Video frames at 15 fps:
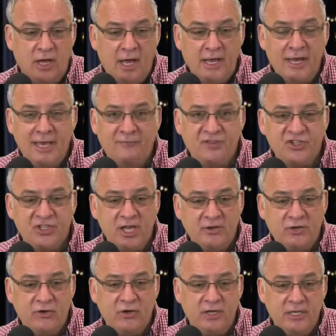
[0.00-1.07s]
I have
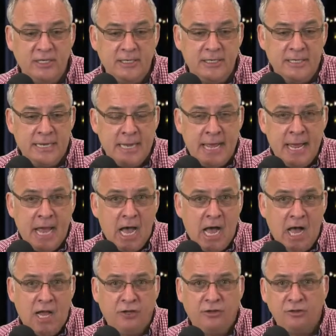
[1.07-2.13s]
centered in
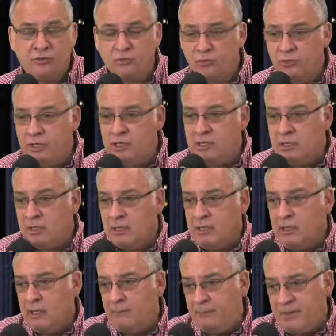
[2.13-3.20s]
on 3
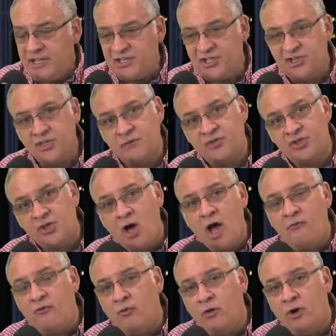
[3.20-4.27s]
pieces of
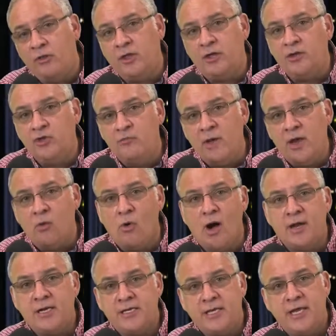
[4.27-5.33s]
software that you may
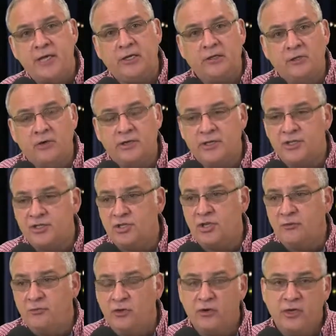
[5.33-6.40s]
want to take a look and see
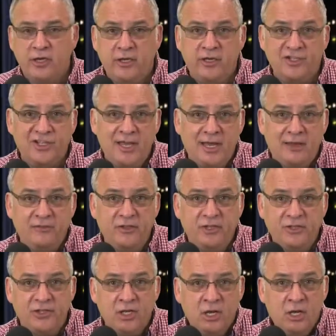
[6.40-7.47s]
if your kids have these